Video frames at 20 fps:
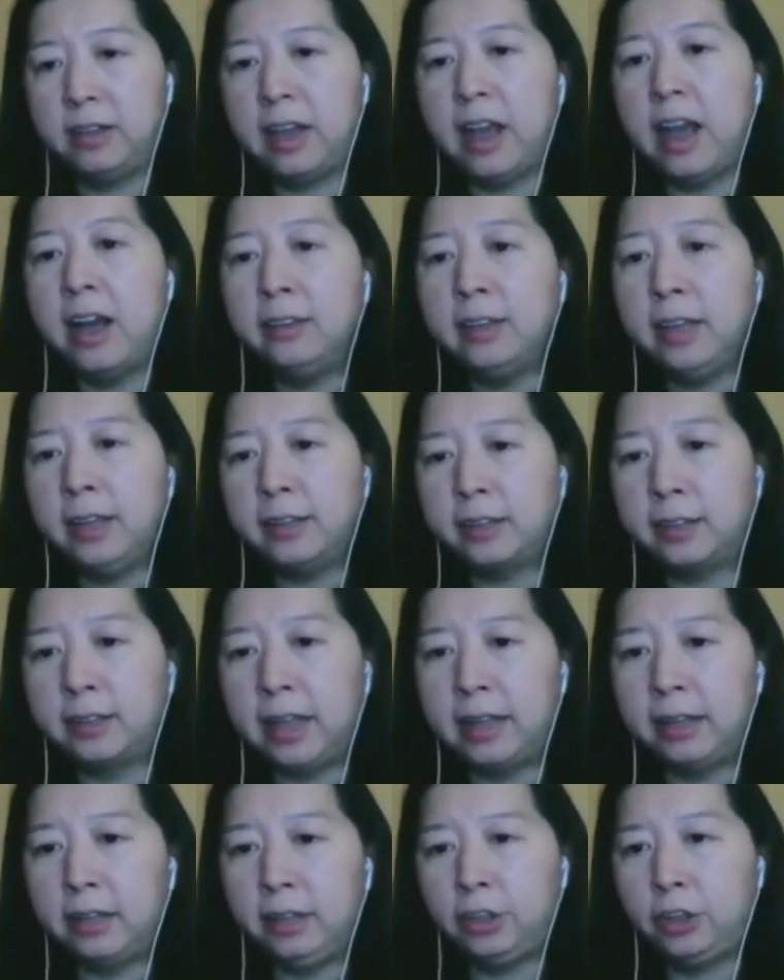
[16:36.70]
context
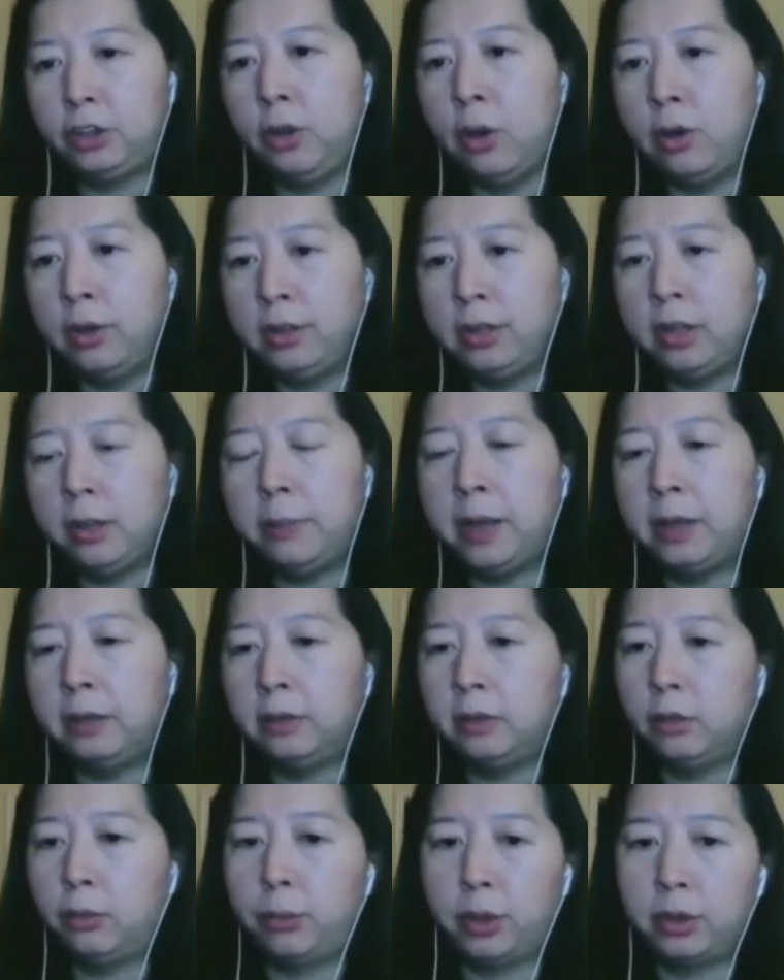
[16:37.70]
and its knowledge
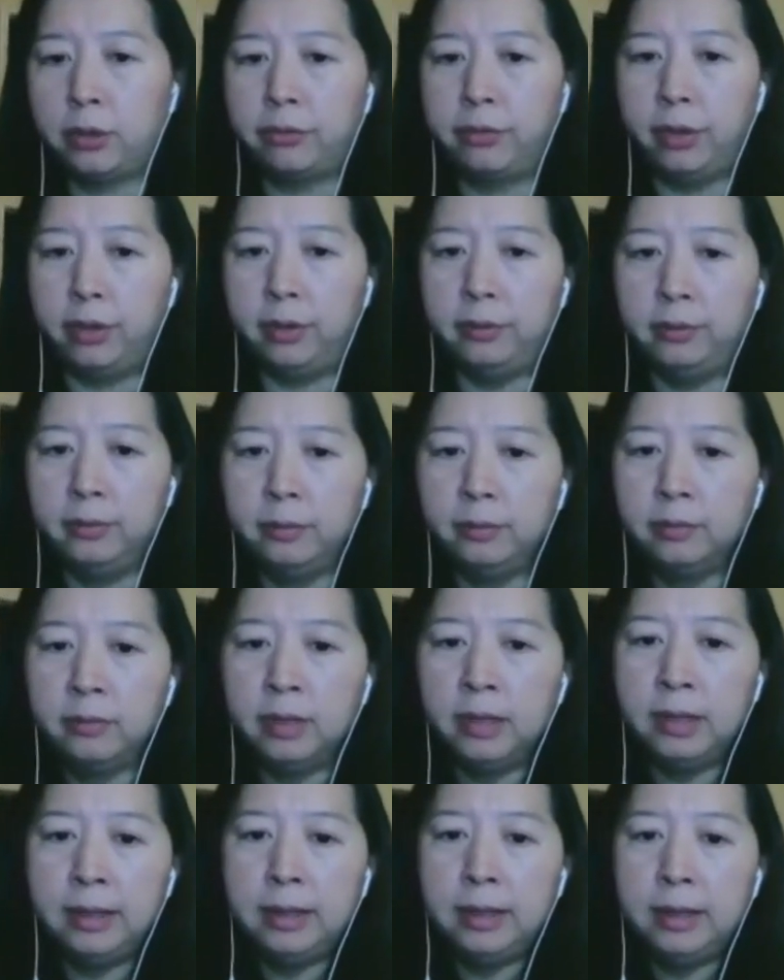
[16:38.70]
about the
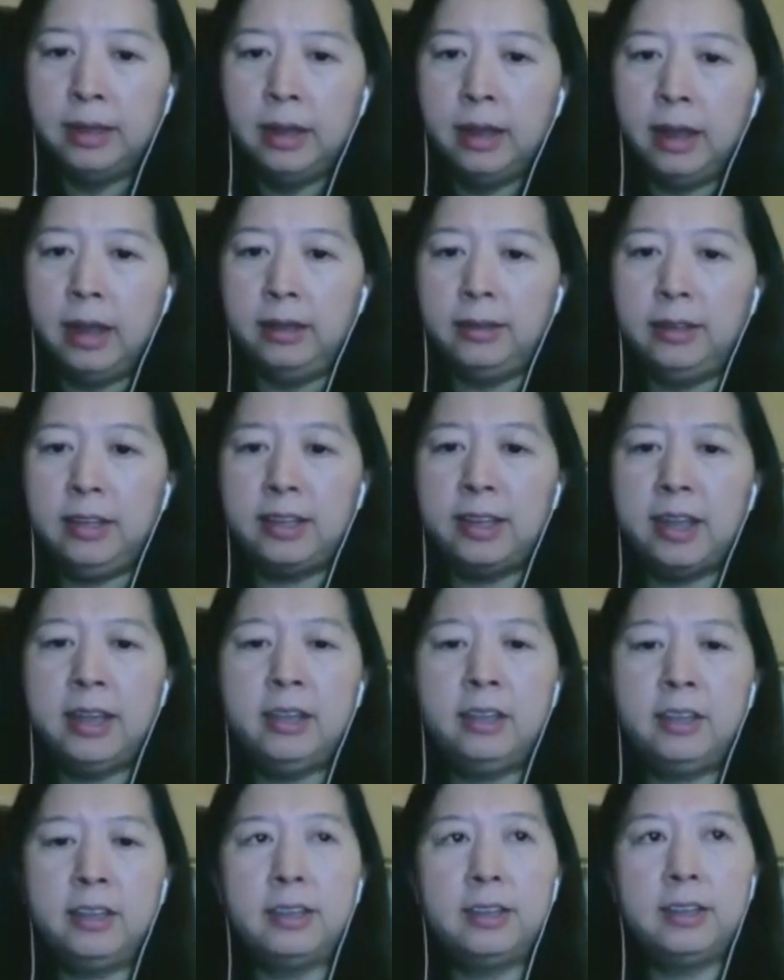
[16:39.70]
workflow.
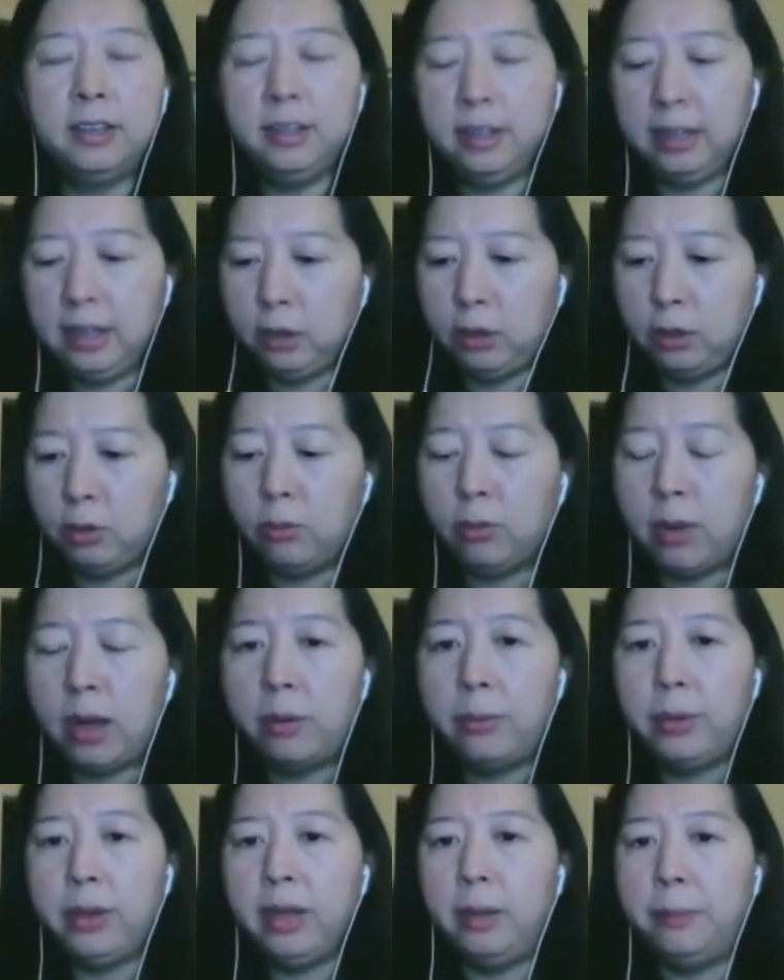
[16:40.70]
Designer doesn't need to
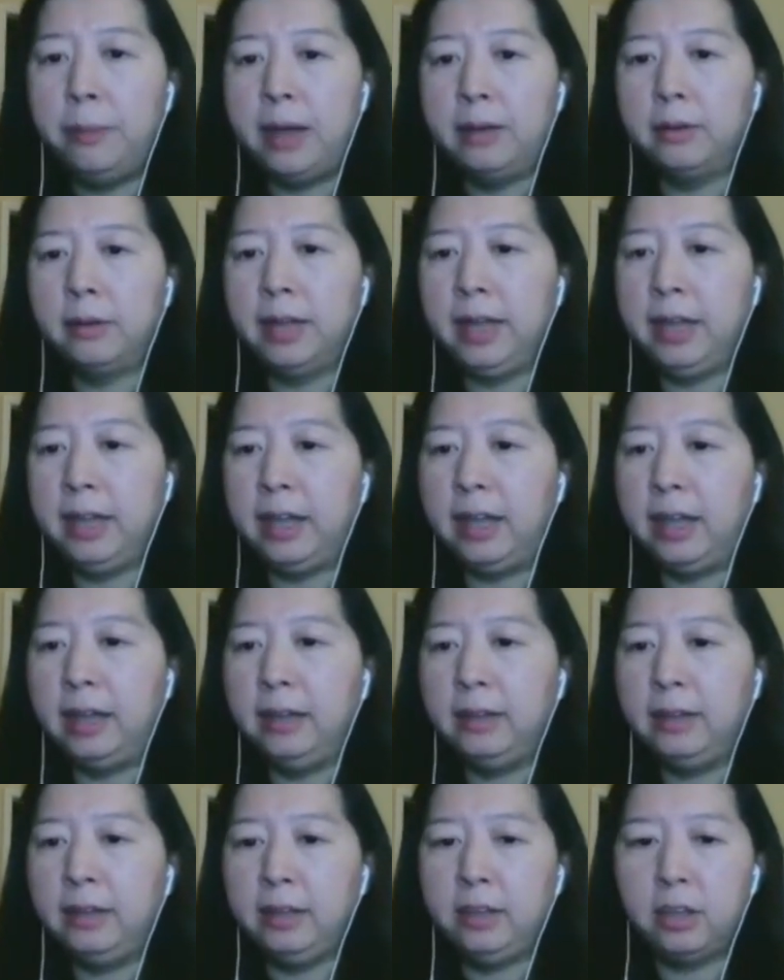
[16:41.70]
worry about
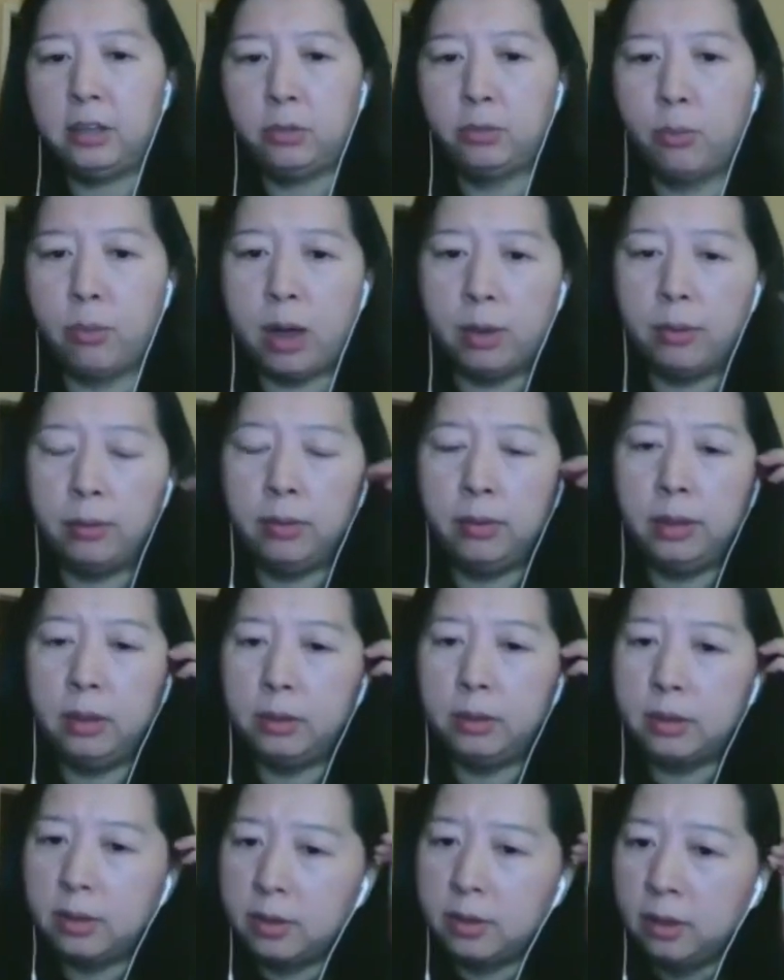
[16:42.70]
AI; they just
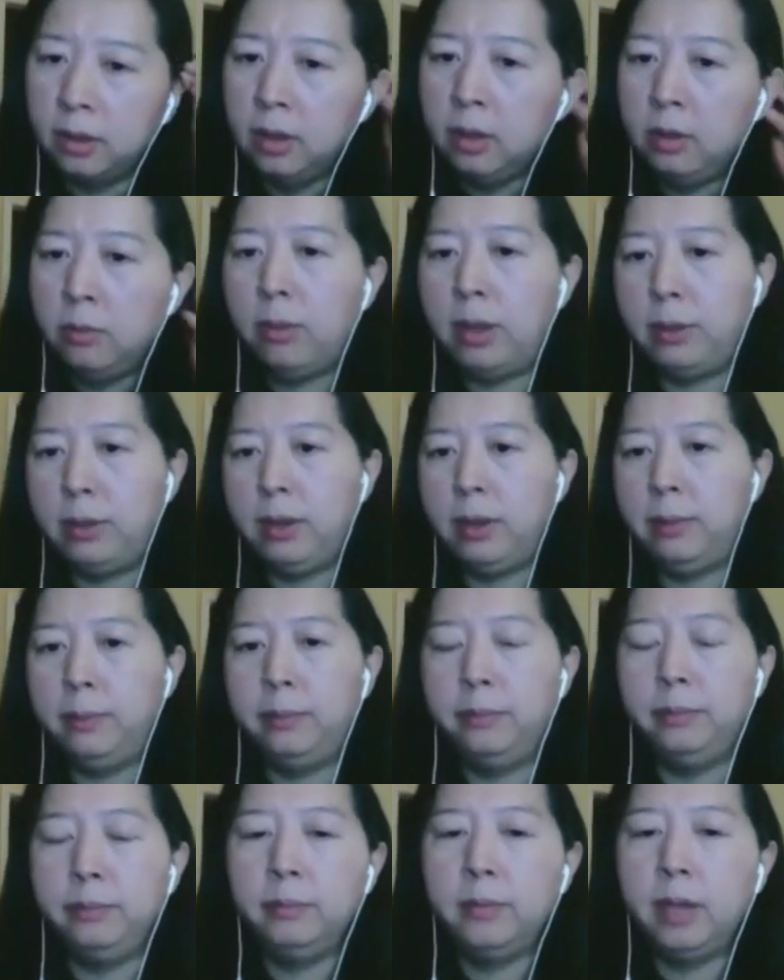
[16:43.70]
worry
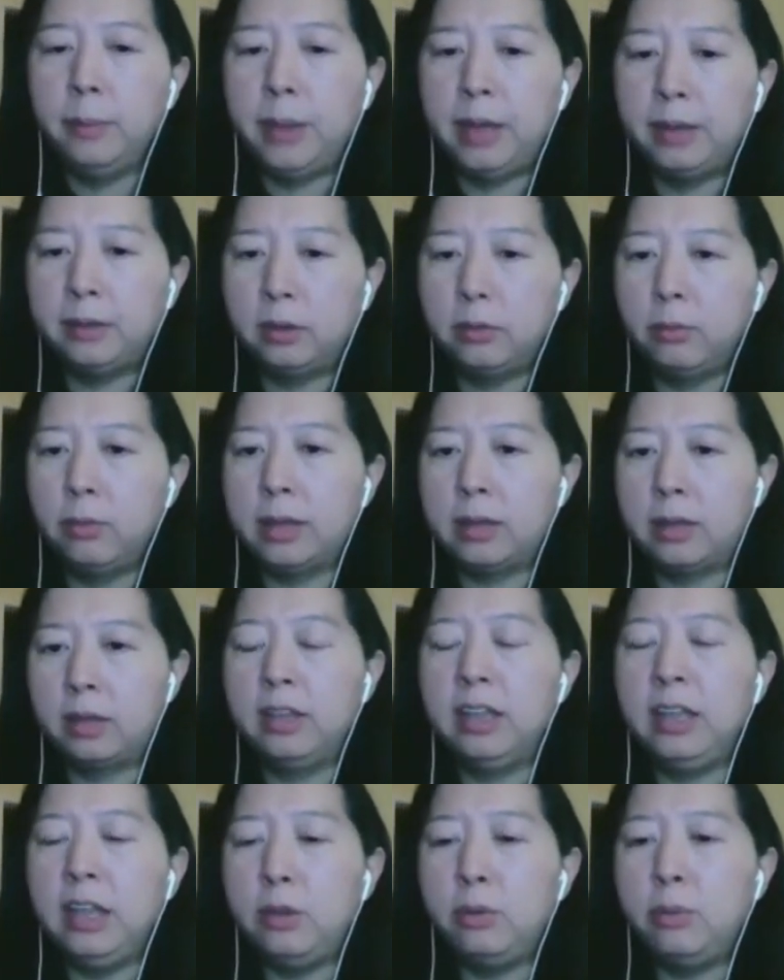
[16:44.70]
about what
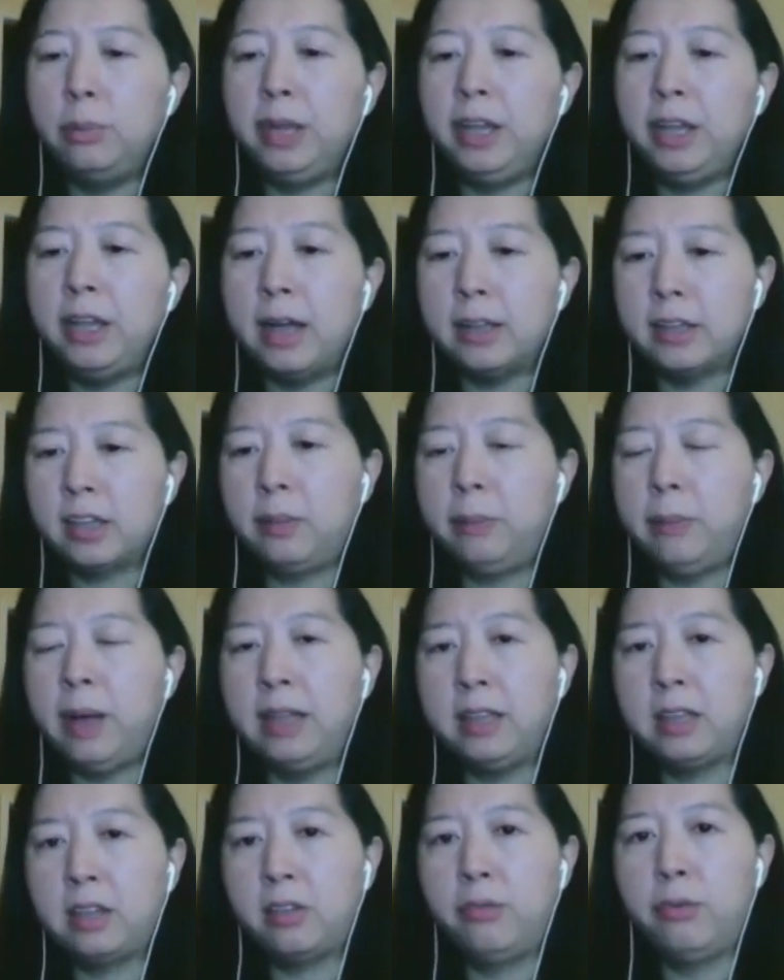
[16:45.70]
need to be
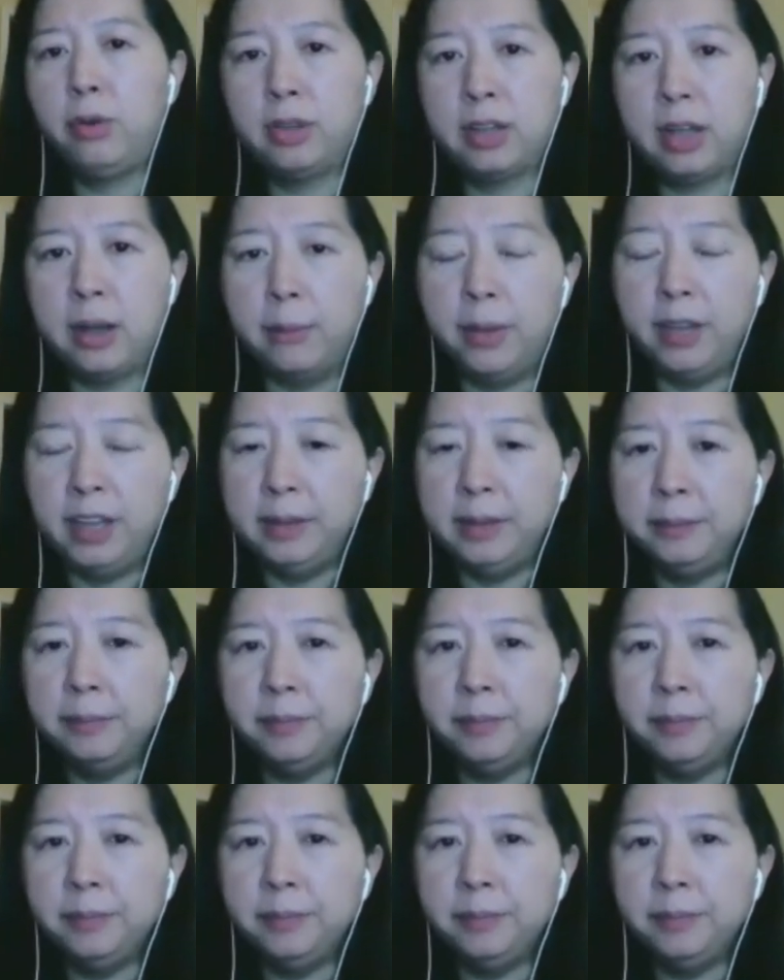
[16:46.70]
customized for the company.